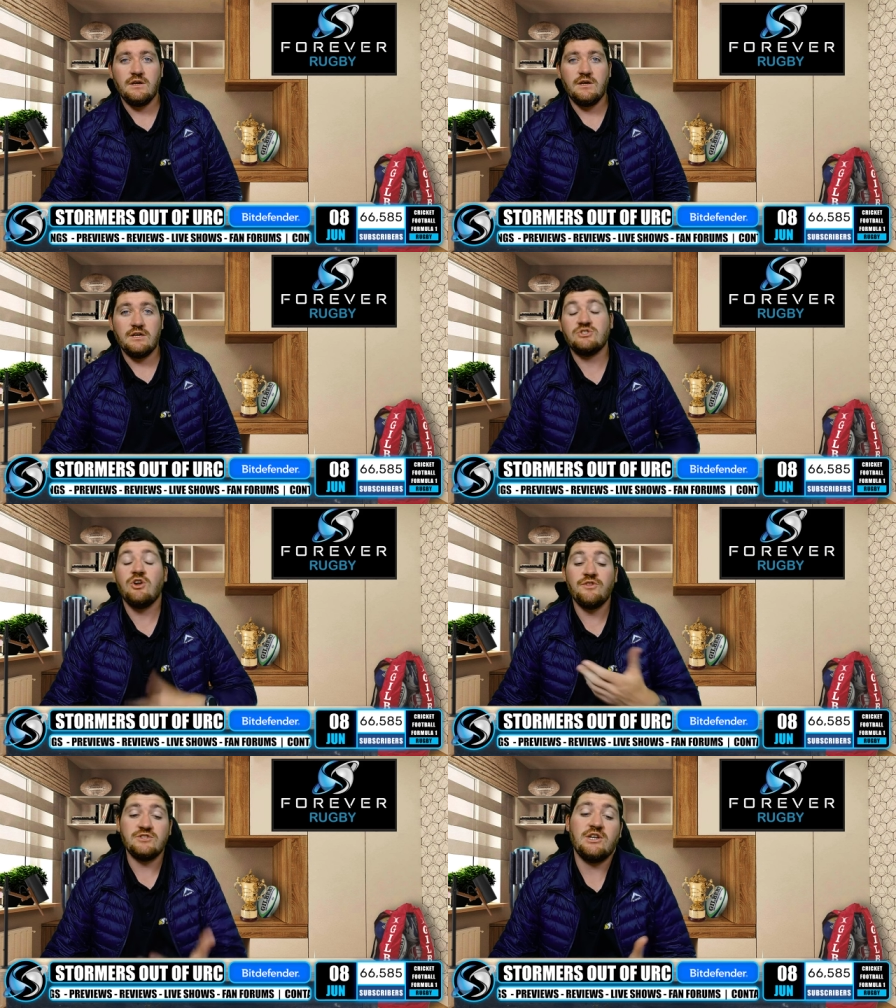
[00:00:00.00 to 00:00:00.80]
the start
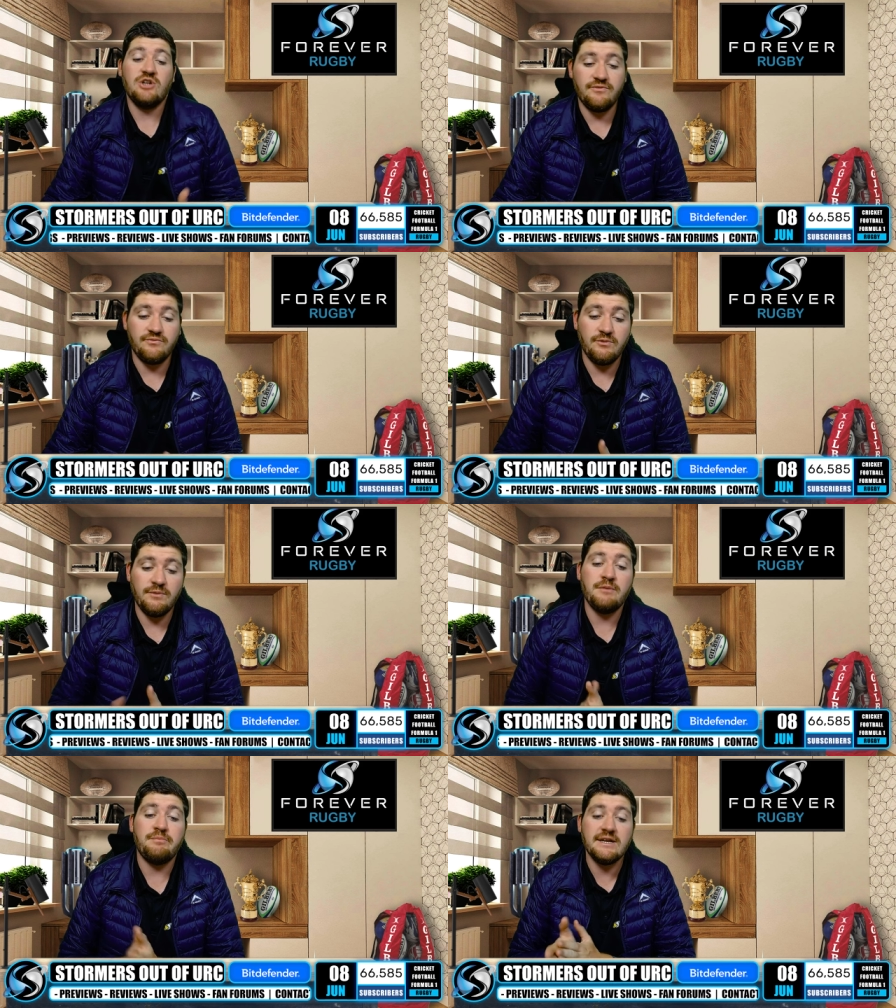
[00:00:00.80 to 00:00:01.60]
of the second half, a
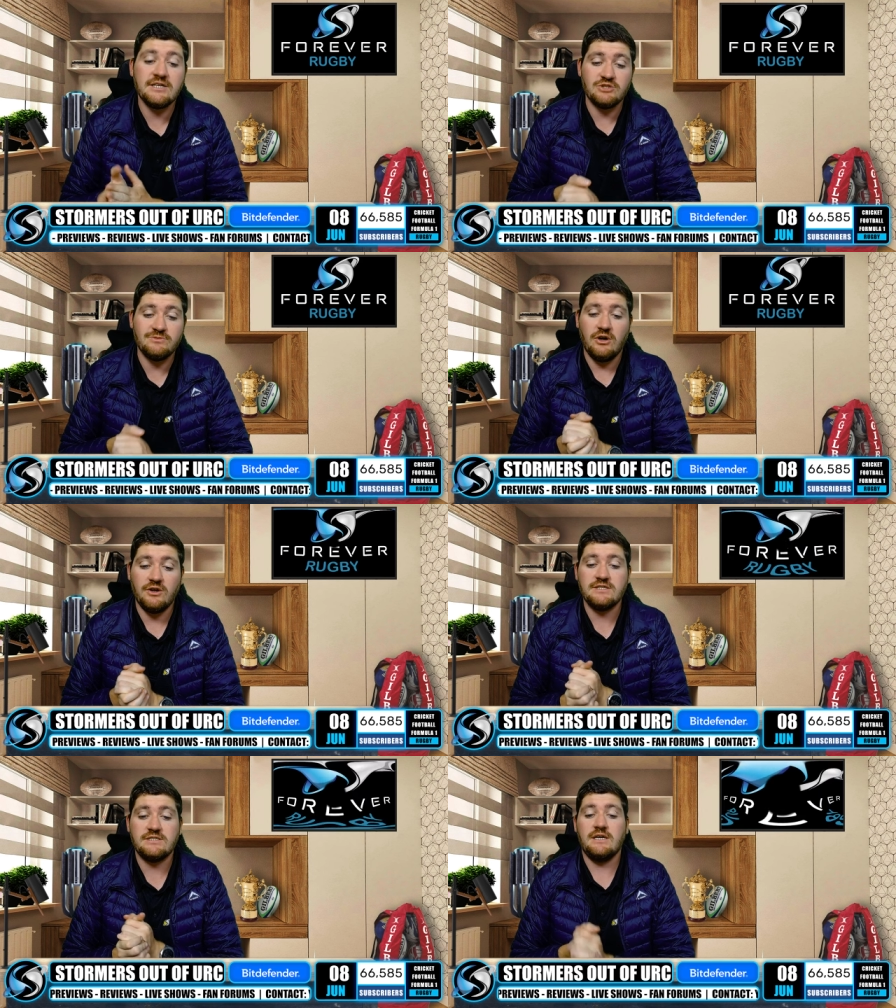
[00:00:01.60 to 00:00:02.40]
bit better, to be honest.